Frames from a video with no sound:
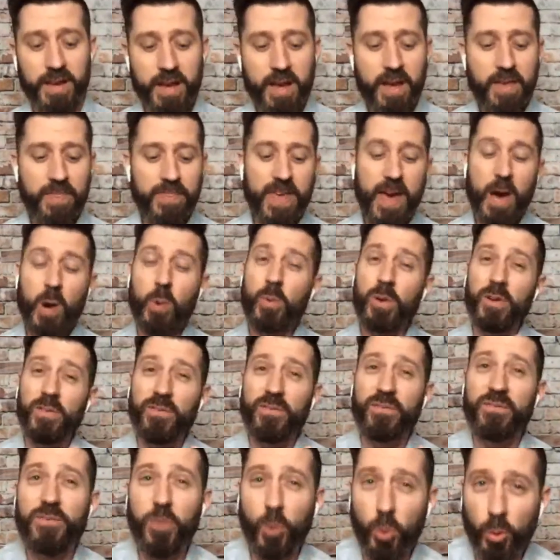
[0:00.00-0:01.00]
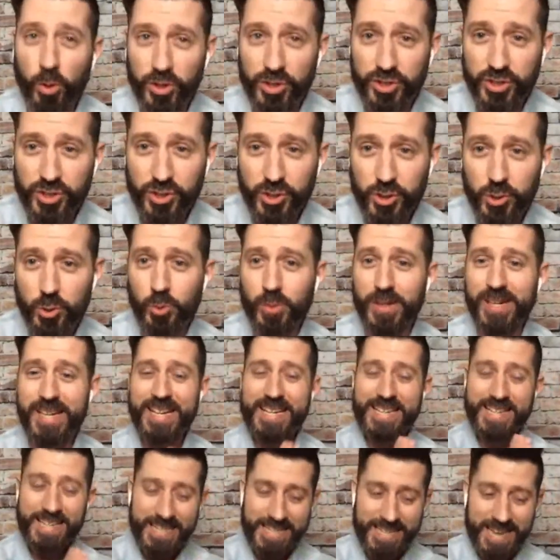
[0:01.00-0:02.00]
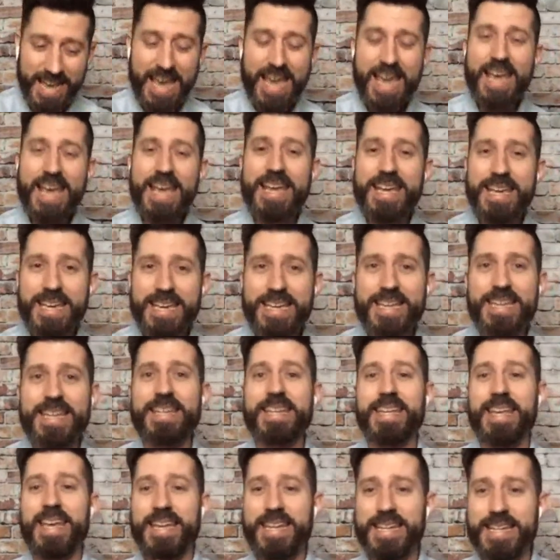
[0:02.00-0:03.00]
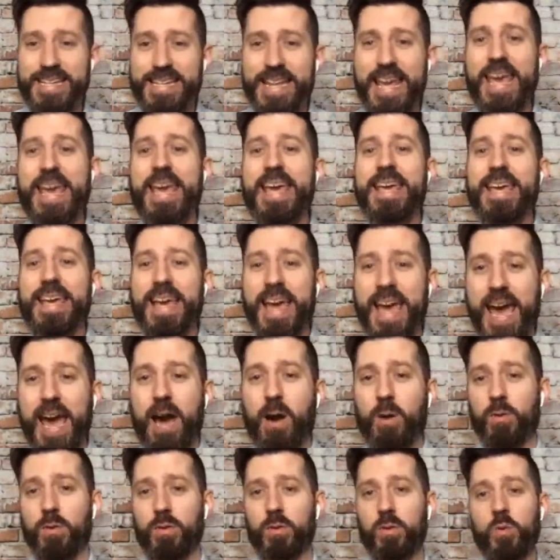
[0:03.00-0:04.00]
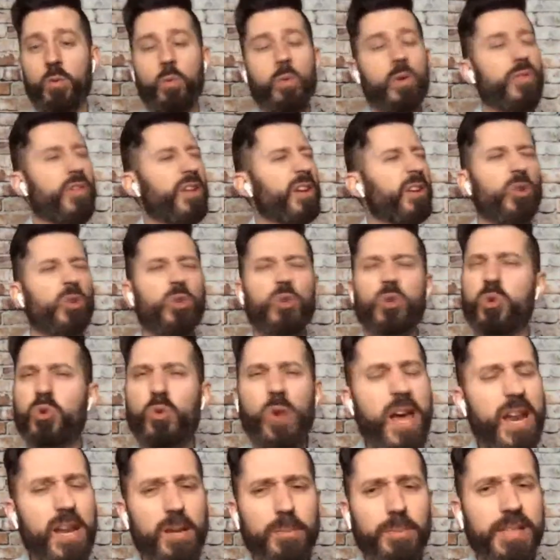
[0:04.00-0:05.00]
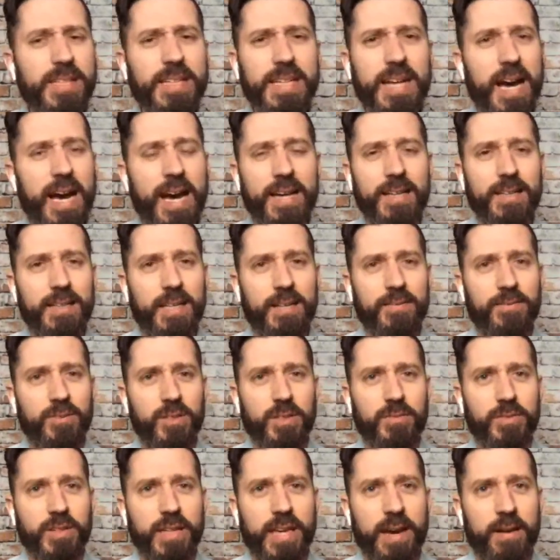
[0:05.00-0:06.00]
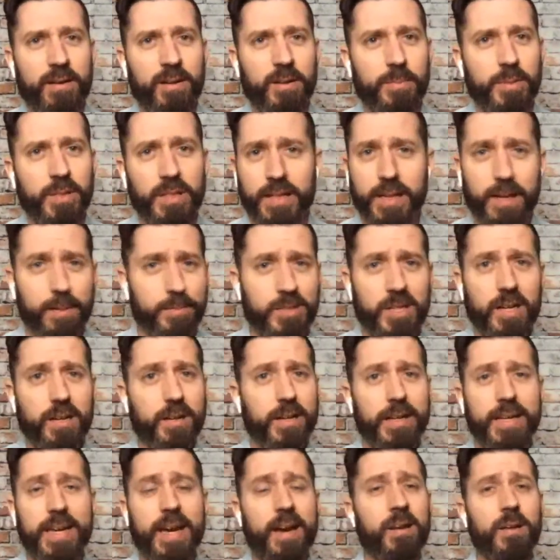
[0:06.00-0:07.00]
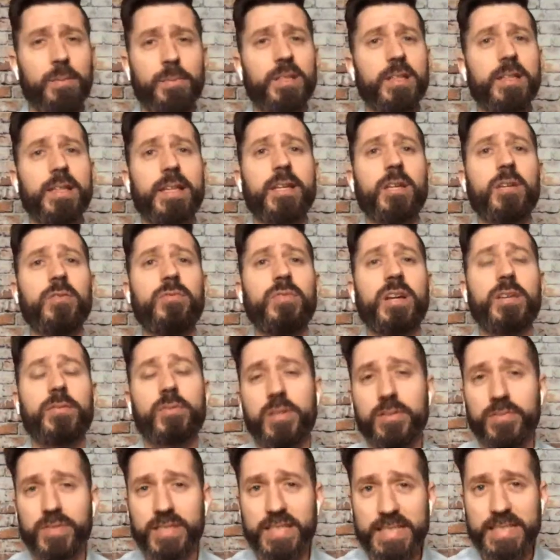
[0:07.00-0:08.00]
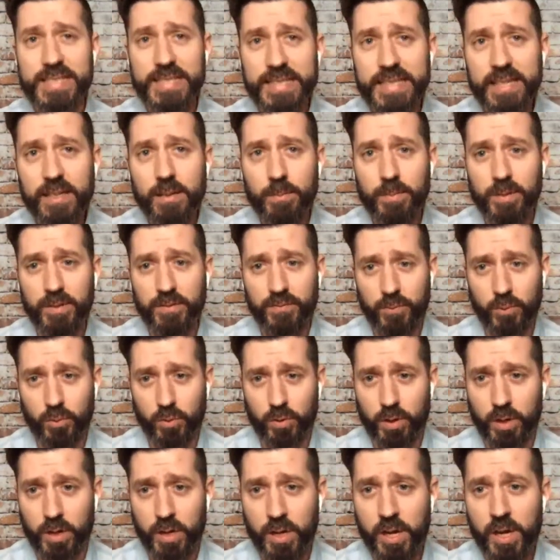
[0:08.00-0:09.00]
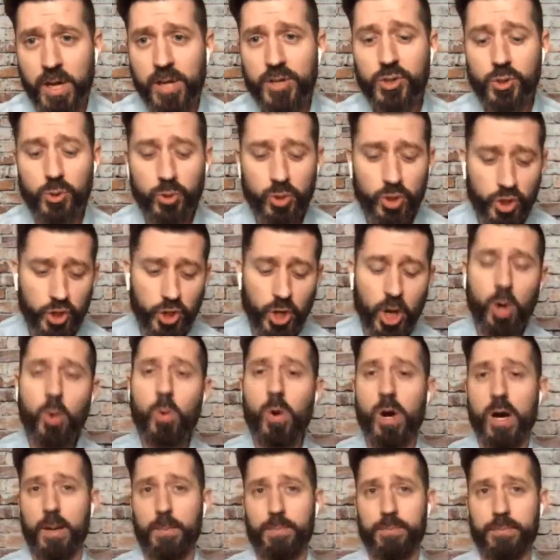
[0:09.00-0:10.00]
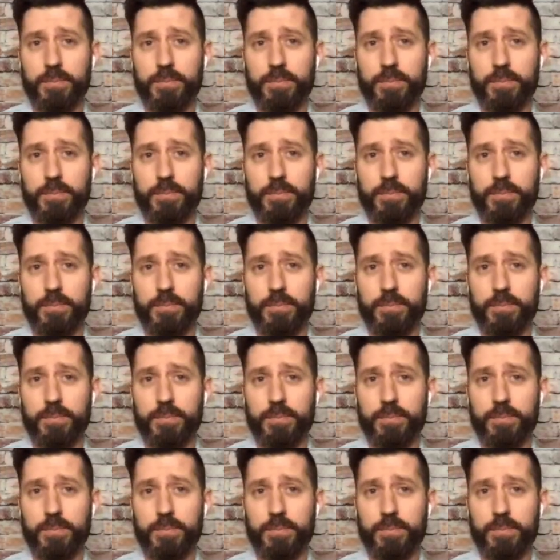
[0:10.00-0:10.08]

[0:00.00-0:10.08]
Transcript: that would force you day in and day out with an incredibly high level of accountability? I'm talking accountability like you've never even seen before, to show up